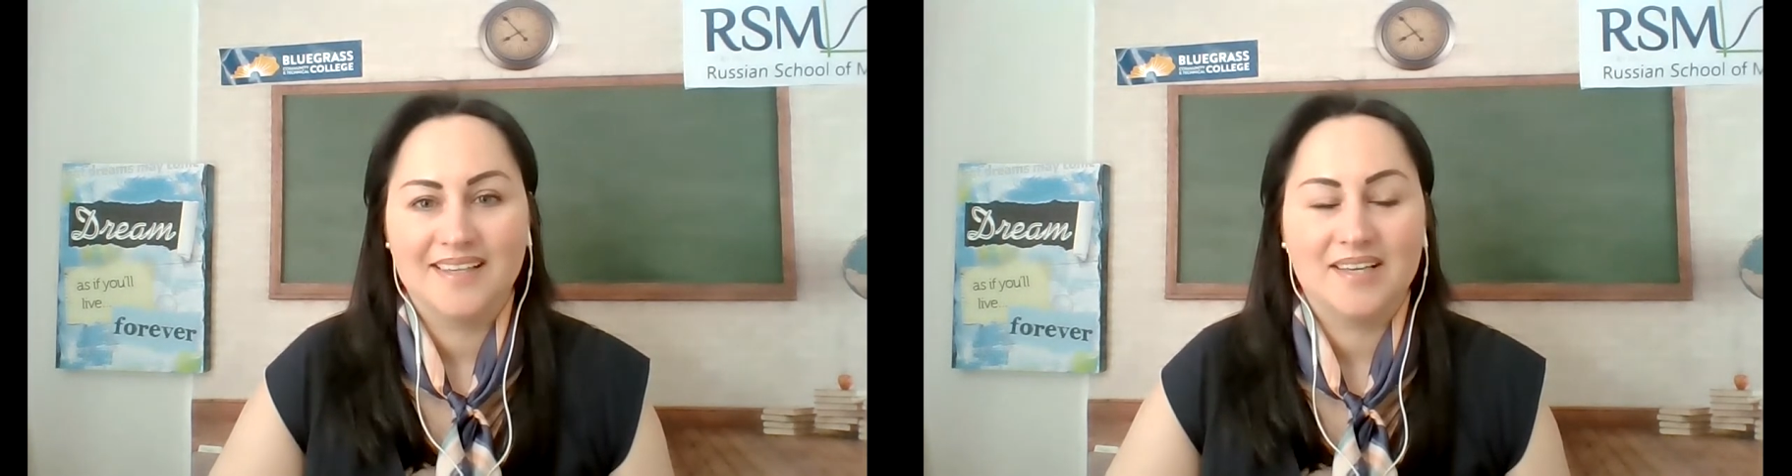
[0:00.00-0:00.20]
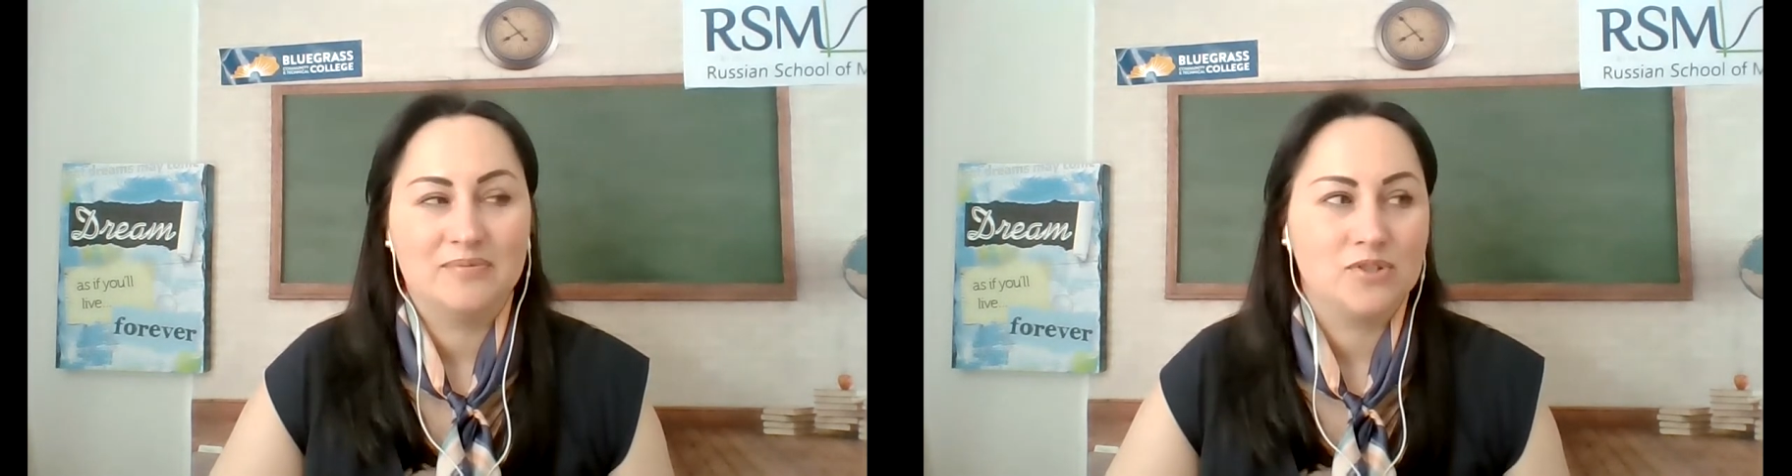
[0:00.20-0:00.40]

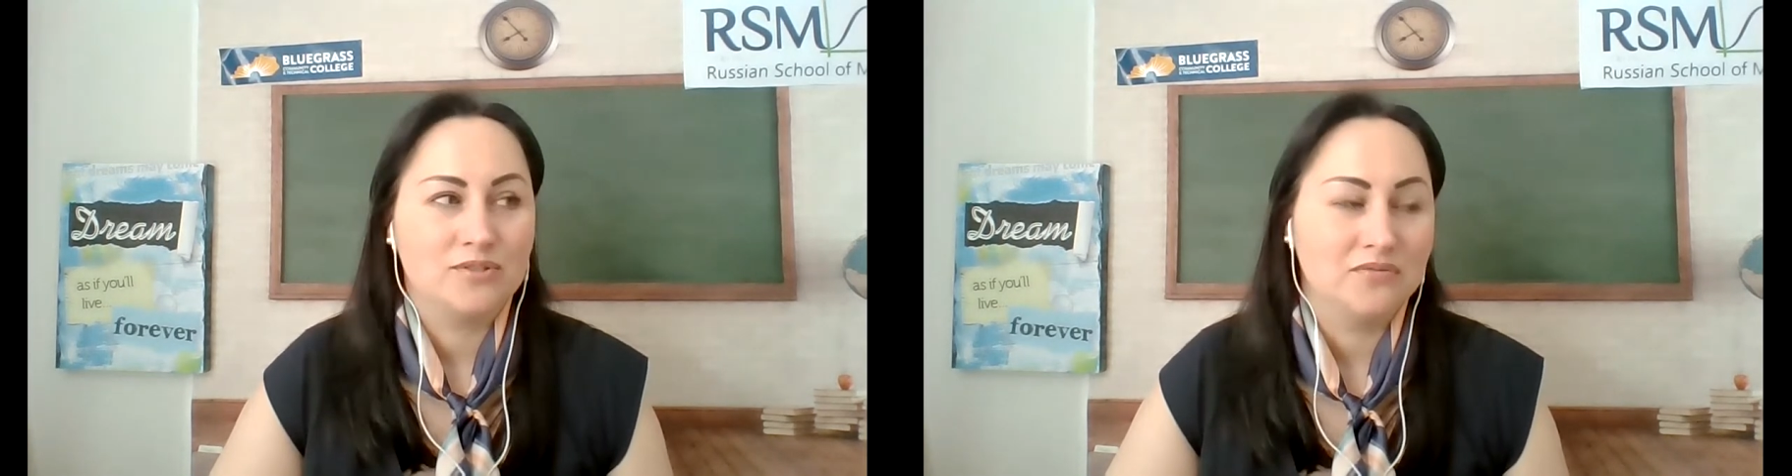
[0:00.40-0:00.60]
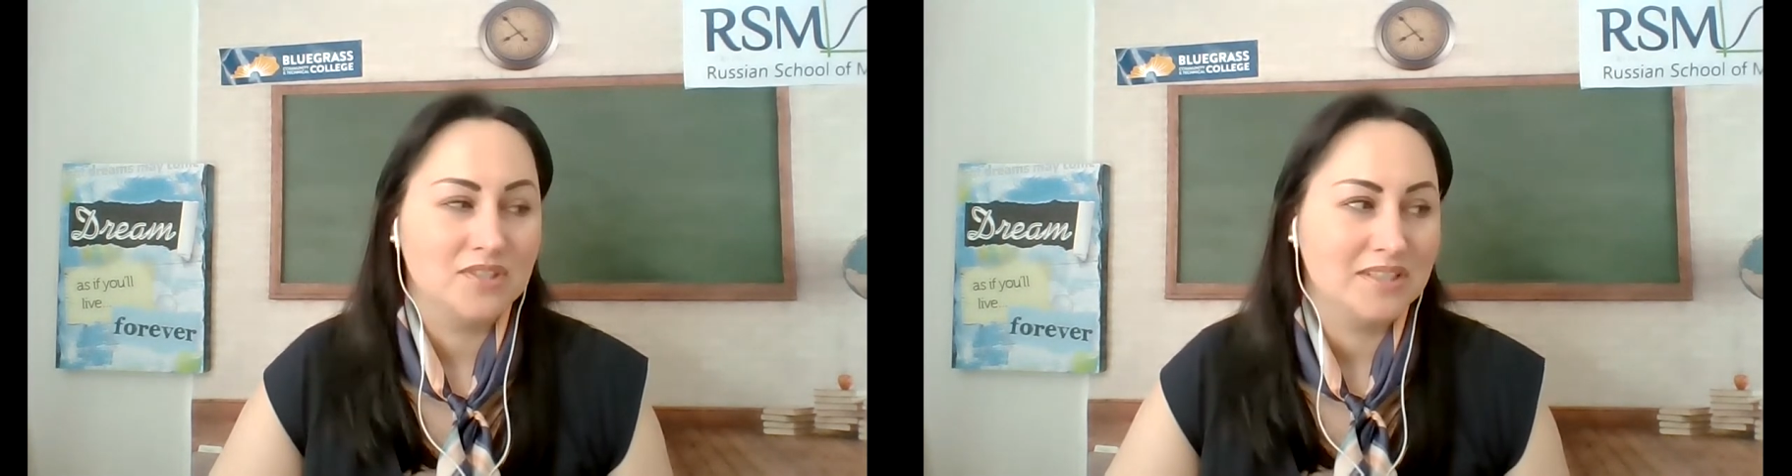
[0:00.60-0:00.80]
I'm
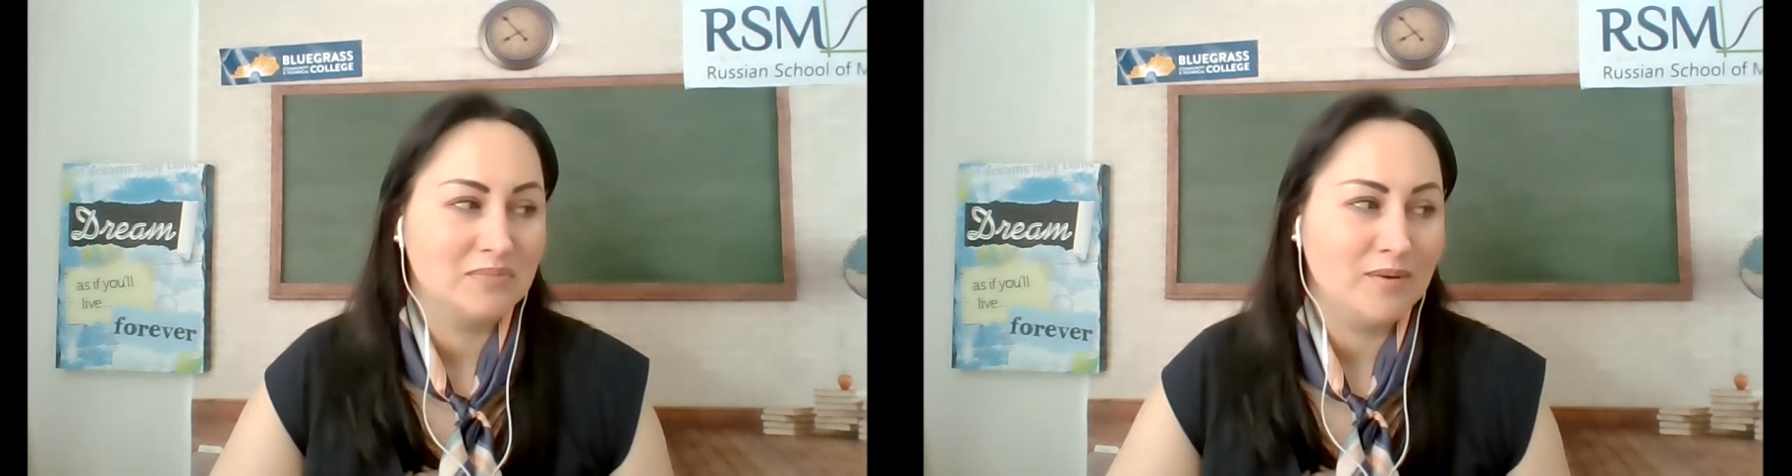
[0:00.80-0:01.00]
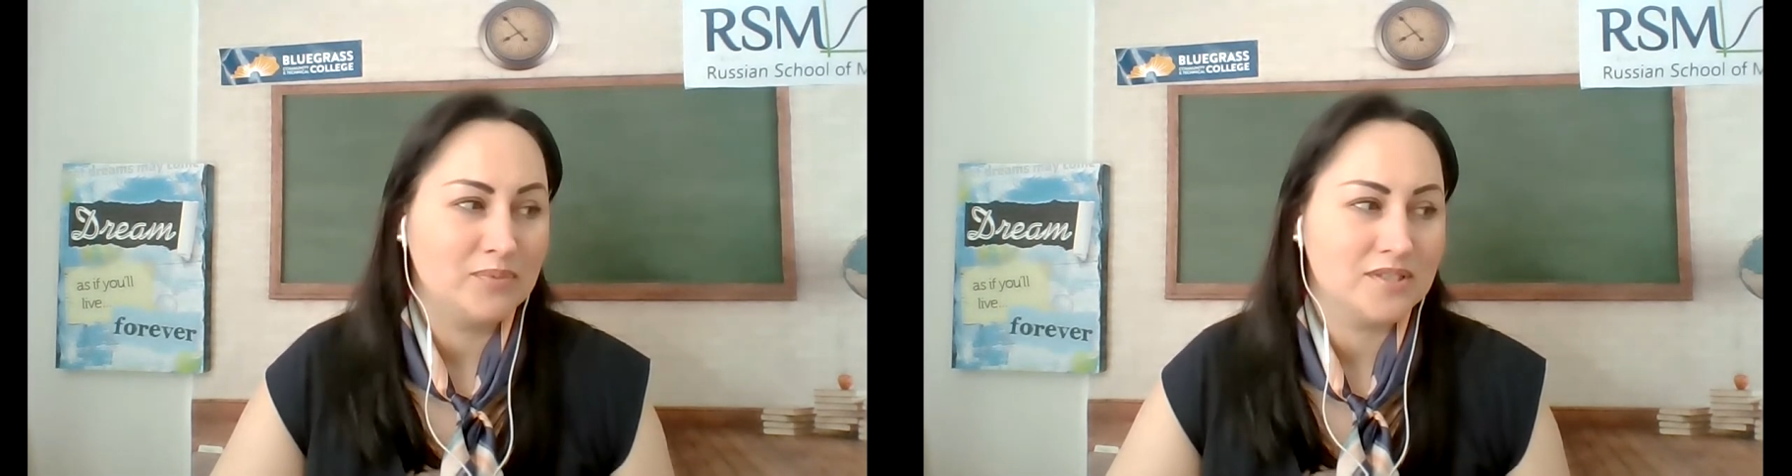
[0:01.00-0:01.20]
sure you've seen the
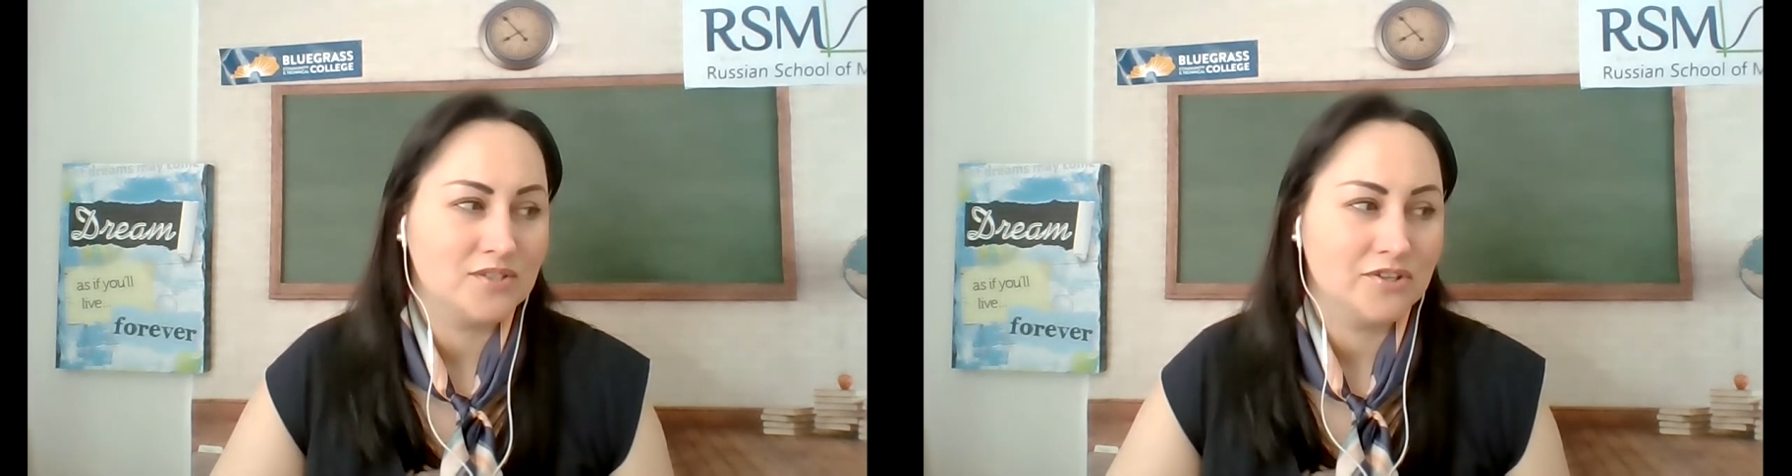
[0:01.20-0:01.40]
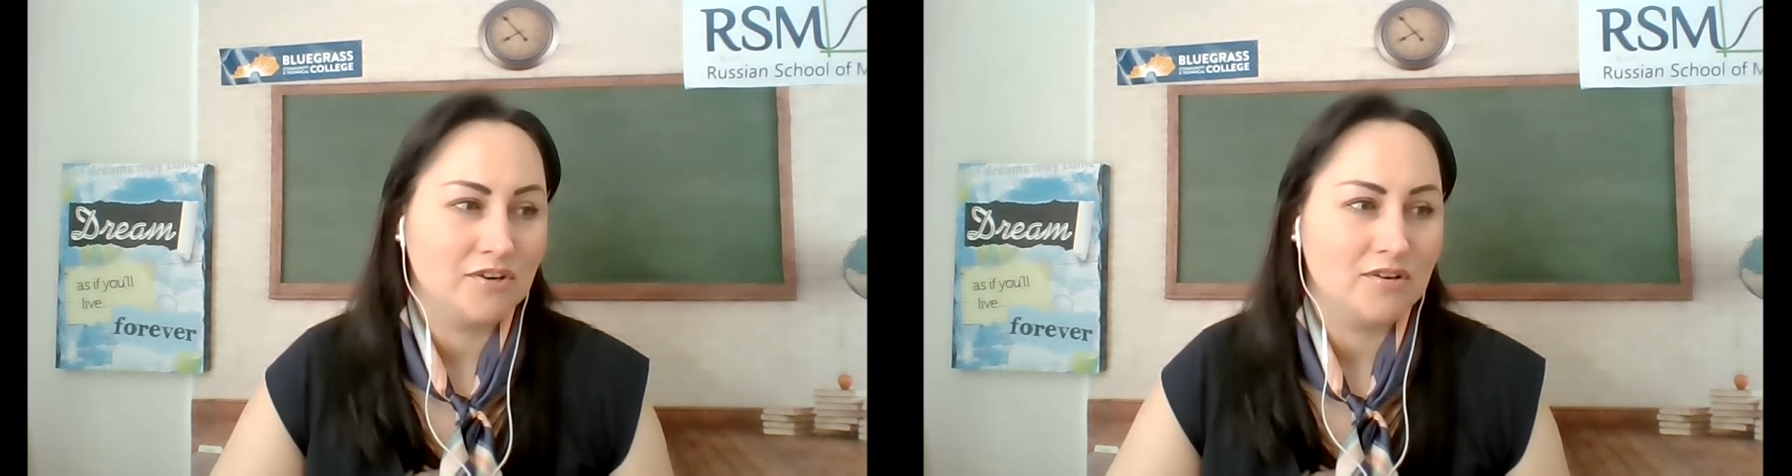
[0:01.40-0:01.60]
bumper
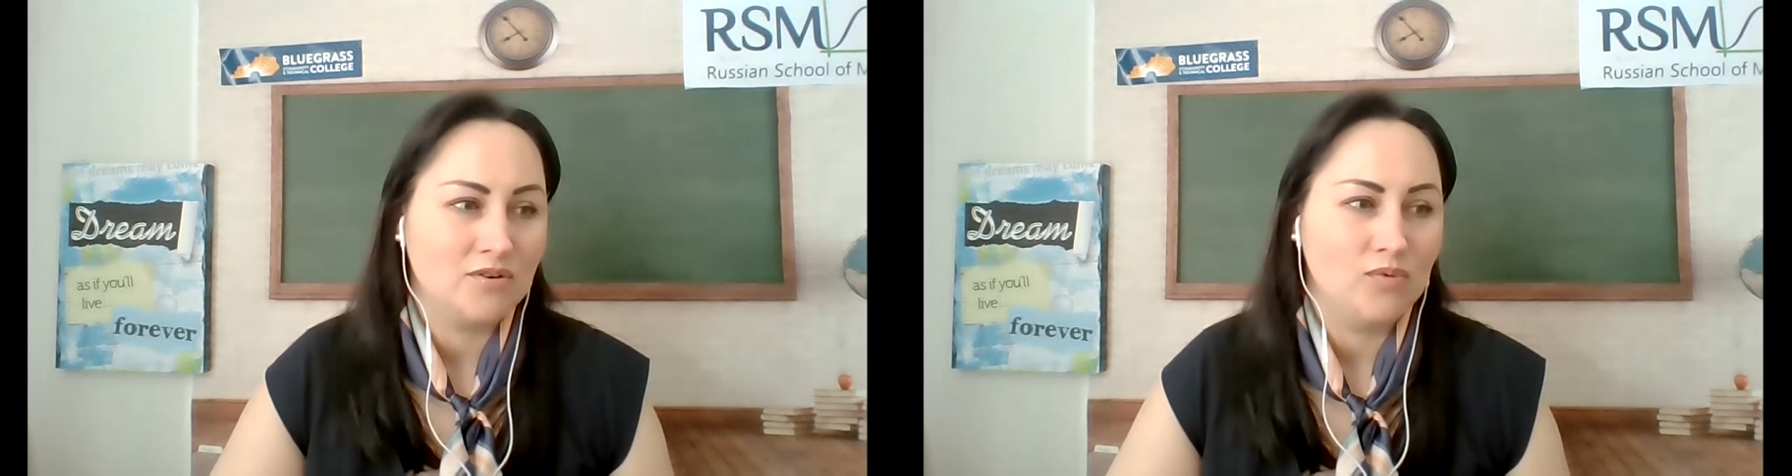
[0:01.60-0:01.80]
sticker.